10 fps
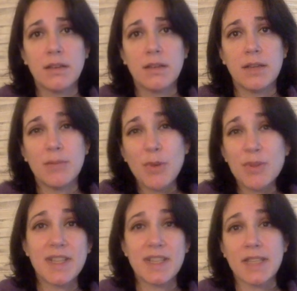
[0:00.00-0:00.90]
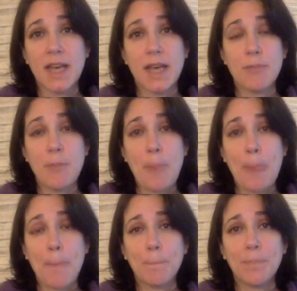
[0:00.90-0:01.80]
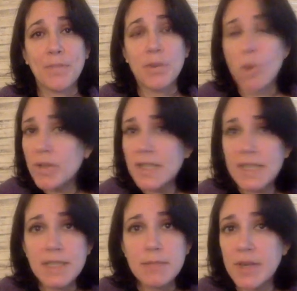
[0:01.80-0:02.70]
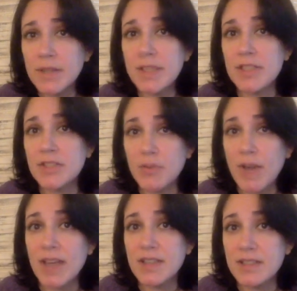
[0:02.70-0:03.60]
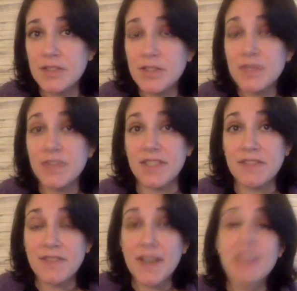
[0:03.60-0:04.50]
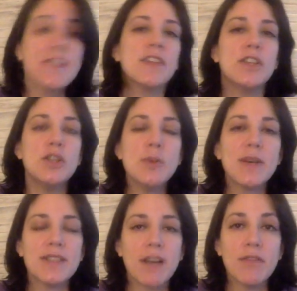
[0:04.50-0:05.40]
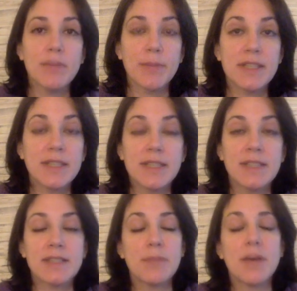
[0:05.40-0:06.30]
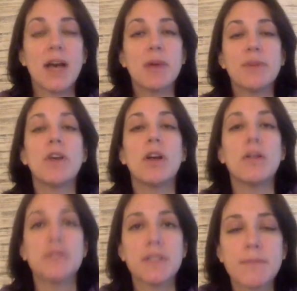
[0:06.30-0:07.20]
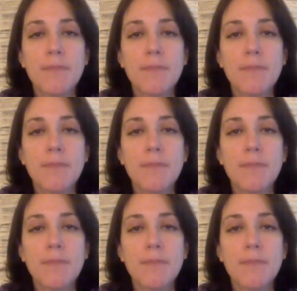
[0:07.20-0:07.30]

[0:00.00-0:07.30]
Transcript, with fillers: And most of the time, you only need to barely scratch the surface to find that the U S government is somehow involved.